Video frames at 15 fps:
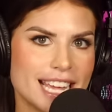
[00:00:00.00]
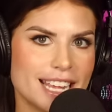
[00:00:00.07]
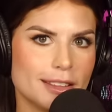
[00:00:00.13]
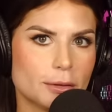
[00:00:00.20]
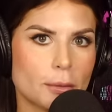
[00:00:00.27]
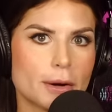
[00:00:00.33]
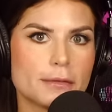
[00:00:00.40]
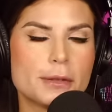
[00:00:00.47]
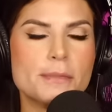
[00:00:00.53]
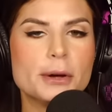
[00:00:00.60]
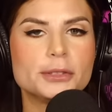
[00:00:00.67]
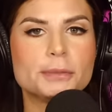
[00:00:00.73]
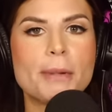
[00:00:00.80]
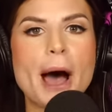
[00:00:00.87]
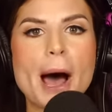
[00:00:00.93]
He is one of the
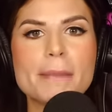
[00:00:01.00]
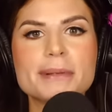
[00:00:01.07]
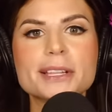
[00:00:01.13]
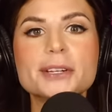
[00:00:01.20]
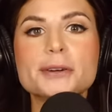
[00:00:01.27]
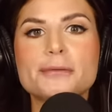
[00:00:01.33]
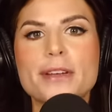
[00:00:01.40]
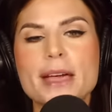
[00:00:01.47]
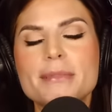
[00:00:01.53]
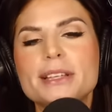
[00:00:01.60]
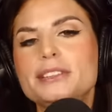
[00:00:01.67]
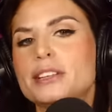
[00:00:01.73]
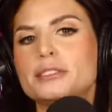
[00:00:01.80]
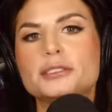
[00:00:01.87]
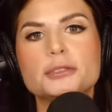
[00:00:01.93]
most popular
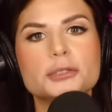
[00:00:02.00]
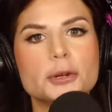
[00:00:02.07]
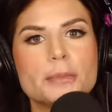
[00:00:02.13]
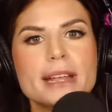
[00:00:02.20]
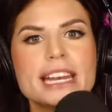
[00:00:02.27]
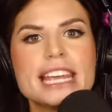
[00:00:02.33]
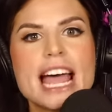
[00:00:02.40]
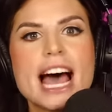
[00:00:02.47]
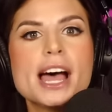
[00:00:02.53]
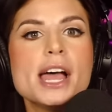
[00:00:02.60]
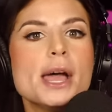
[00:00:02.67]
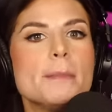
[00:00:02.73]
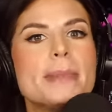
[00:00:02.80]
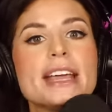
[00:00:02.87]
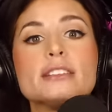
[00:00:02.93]
families on social media,
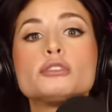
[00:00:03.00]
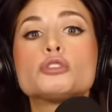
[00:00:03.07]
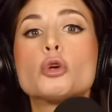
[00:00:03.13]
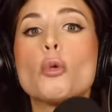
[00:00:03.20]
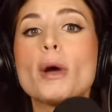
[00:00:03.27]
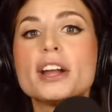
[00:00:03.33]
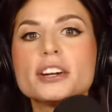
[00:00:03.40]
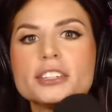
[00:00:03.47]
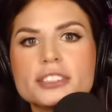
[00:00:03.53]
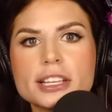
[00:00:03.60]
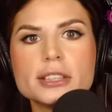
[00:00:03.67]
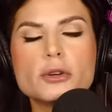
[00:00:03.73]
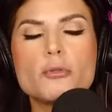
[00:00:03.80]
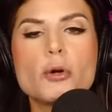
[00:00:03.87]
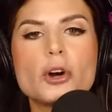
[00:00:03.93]
biggest Twitters
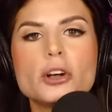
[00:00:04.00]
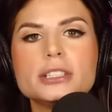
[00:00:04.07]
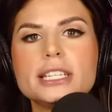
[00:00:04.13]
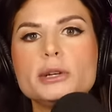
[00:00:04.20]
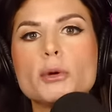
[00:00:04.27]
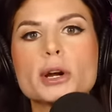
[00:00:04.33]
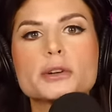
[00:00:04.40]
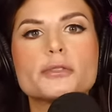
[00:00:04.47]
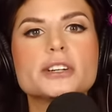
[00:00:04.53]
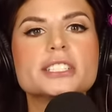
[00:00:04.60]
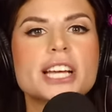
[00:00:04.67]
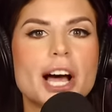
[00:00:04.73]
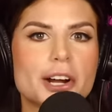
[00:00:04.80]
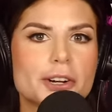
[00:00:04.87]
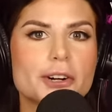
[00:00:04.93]
in the world. He worked for
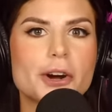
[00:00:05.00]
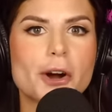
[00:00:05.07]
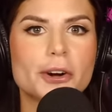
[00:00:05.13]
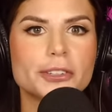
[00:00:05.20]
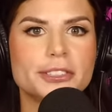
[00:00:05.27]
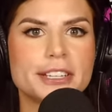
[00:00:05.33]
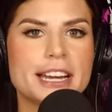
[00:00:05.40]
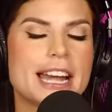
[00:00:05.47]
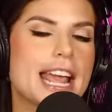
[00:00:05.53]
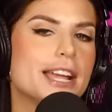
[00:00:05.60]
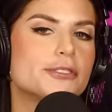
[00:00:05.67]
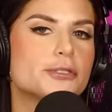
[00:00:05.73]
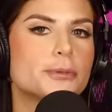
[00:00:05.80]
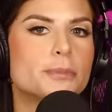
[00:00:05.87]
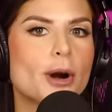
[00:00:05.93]
Tucker Carlson and
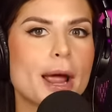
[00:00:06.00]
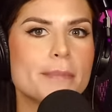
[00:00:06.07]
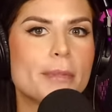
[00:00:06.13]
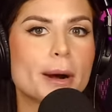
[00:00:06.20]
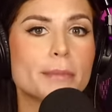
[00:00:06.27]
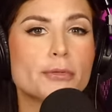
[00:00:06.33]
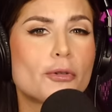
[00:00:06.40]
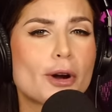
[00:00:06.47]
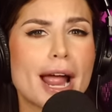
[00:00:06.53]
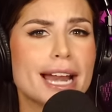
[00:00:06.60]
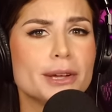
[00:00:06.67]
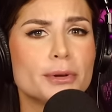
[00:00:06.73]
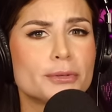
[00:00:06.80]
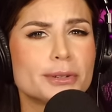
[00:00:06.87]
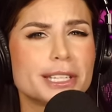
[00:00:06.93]
Andrew Breitbart before
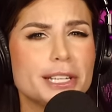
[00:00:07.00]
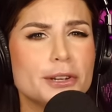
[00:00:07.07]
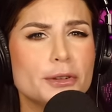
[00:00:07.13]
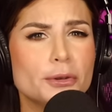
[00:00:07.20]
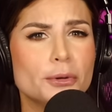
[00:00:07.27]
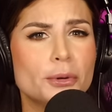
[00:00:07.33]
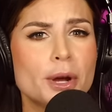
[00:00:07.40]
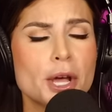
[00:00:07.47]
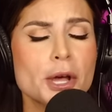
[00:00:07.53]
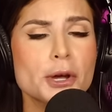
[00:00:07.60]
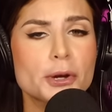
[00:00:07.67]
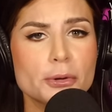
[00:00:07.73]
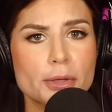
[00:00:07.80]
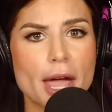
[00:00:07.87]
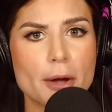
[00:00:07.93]
anyone really knew
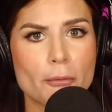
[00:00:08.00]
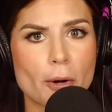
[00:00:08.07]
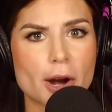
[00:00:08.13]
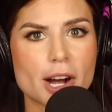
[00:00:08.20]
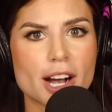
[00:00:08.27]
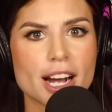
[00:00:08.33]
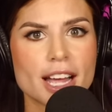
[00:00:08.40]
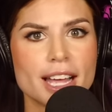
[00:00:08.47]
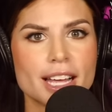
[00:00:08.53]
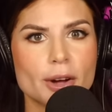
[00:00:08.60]
who they were.